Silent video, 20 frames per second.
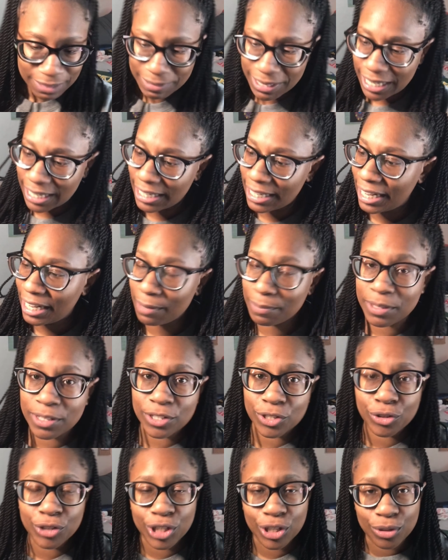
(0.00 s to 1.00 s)
I am
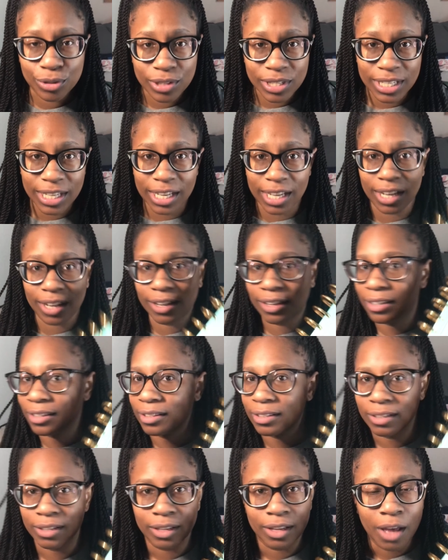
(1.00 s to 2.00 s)
still using,
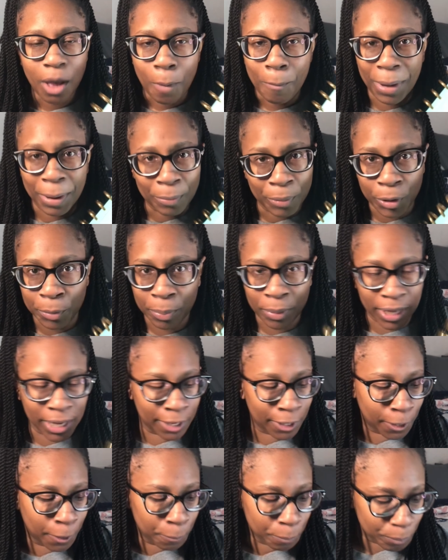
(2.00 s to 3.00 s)
my book
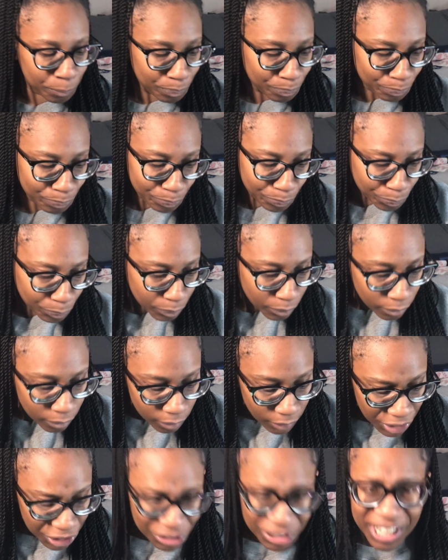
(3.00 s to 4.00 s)
planner.
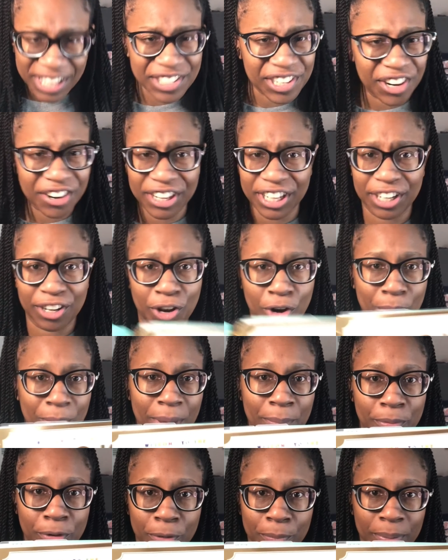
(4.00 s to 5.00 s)
You guys already know my
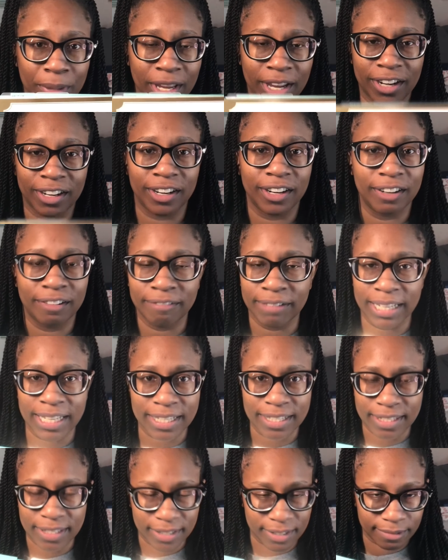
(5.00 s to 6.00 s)
book planner
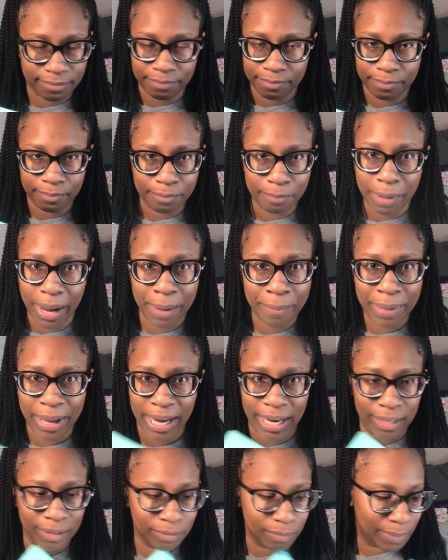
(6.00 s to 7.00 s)
is my
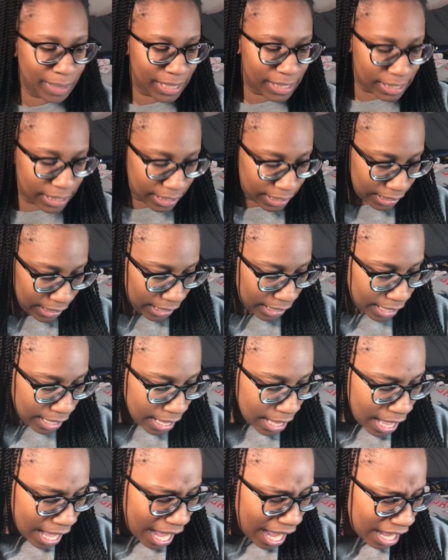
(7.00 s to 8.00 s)
main, basically.
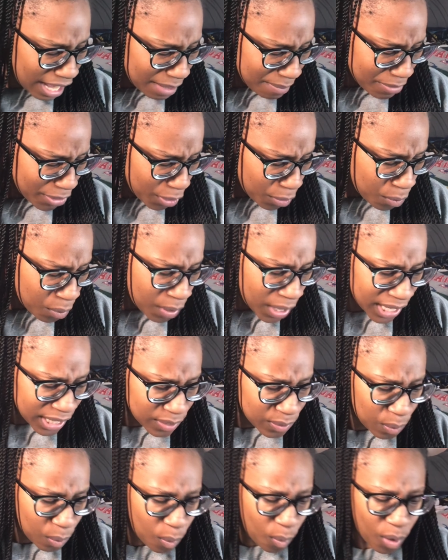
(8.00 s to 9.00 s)
There
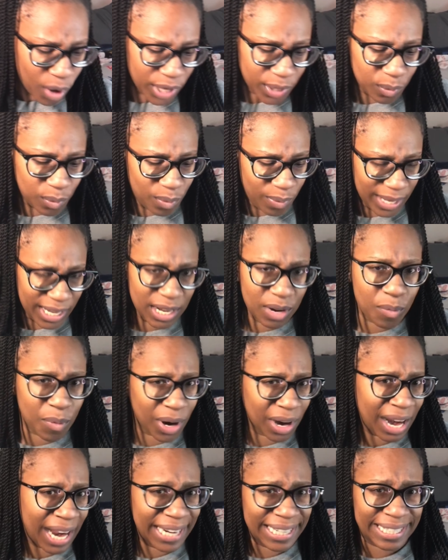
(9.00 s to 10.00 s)
was 1 week
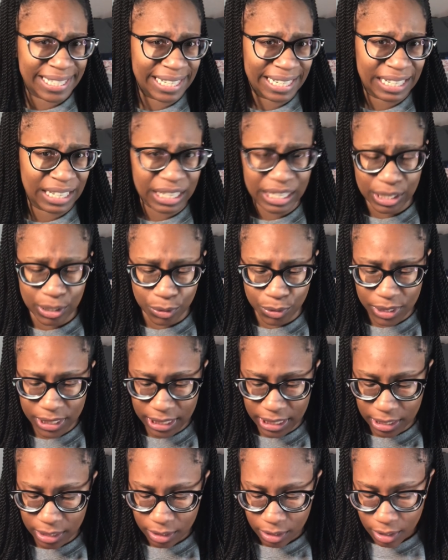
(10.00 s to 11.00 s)
where I didn't use
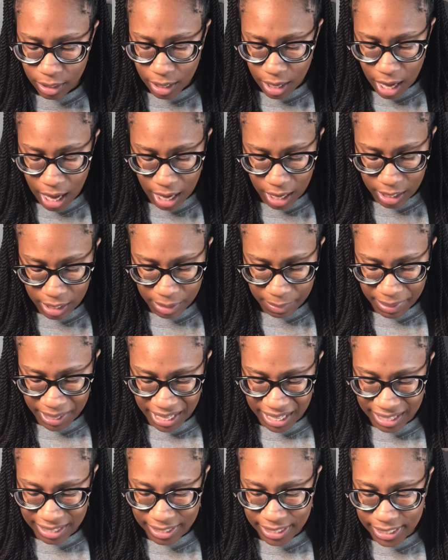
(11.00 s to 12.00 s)
it, and
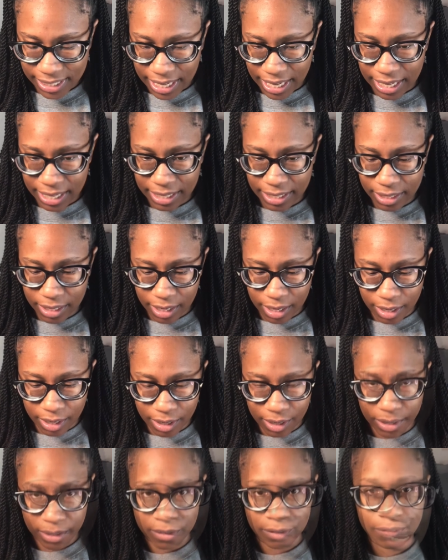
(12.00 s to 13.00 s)
instead
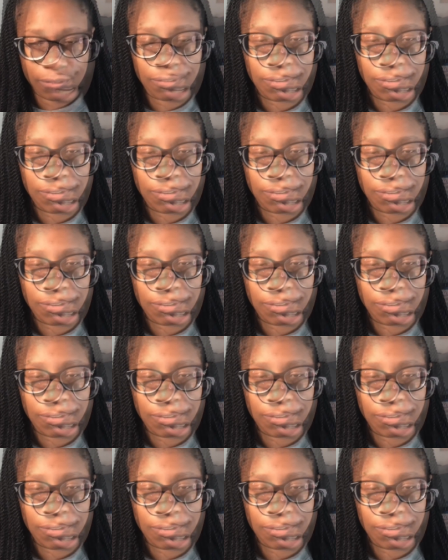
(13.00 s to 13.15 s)
of